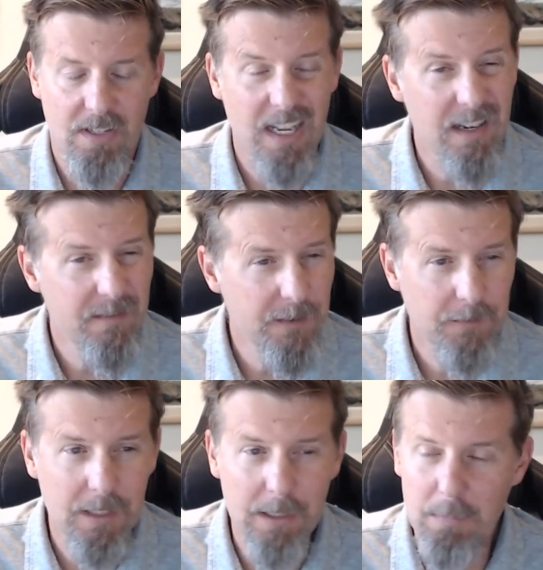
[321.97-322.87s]

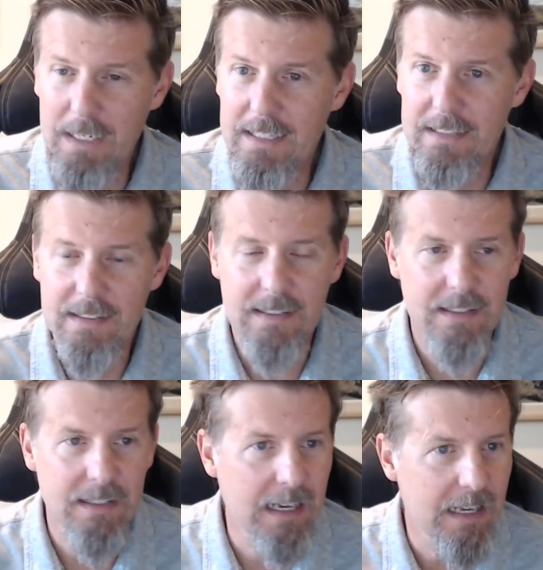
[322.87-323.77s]
10-15
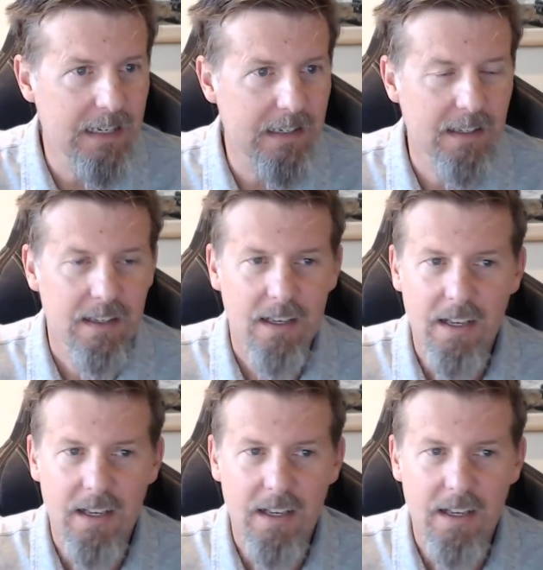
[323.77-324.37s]
minutes, you had